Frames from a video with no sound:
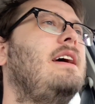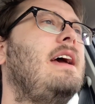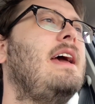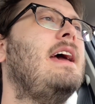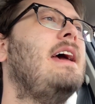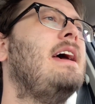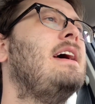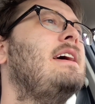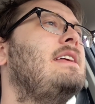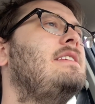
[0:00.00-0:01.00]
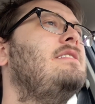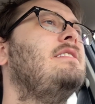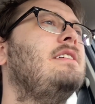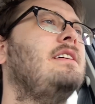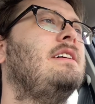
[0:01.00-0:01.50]
and
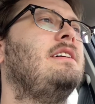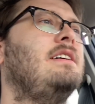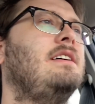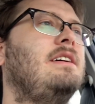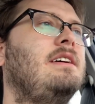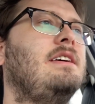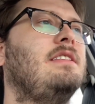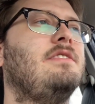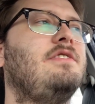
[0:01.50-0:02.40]
the